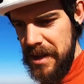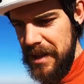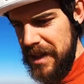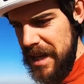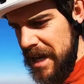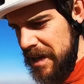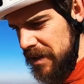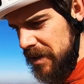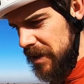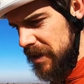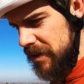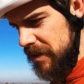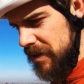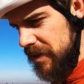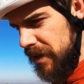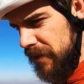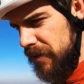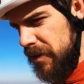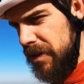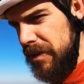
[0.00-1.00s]
In the end, I,
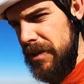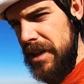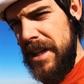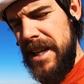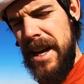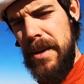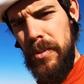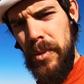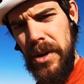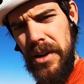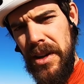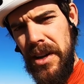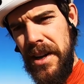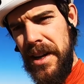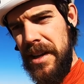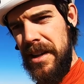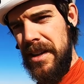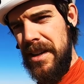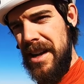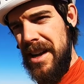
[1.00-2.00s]
have only really camped one
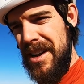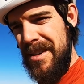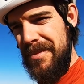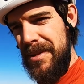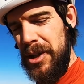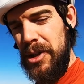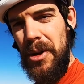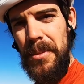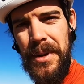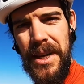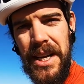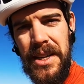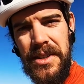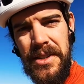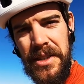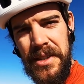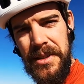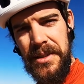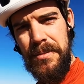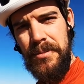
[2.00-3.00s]
night. Um,
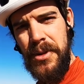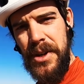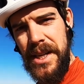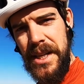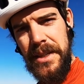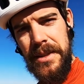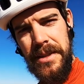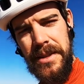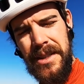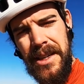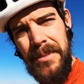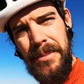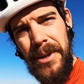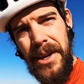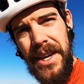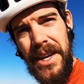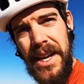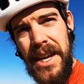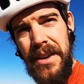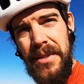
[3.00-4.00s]
accommodation is pretty easy to come
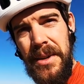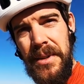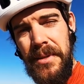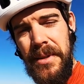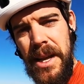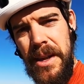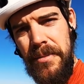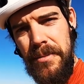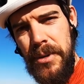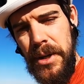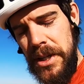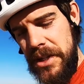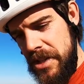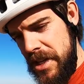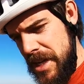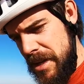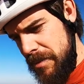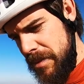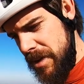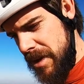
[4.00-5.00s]
by here and, and, pretty
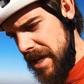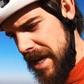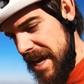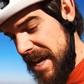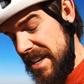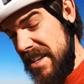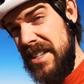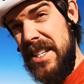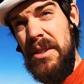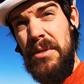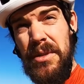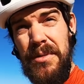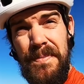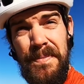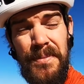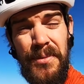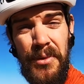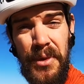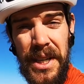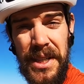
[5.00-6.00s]
cheap. And it was
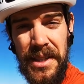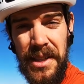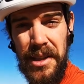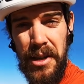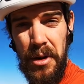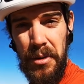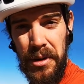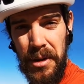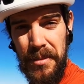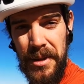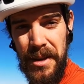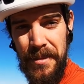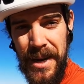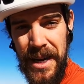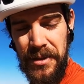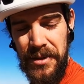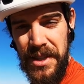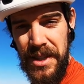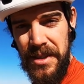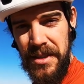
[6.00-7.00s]
freezing cold up in the
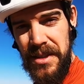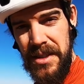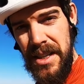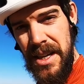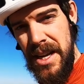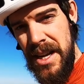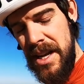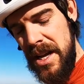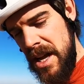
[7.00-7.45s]
mountains.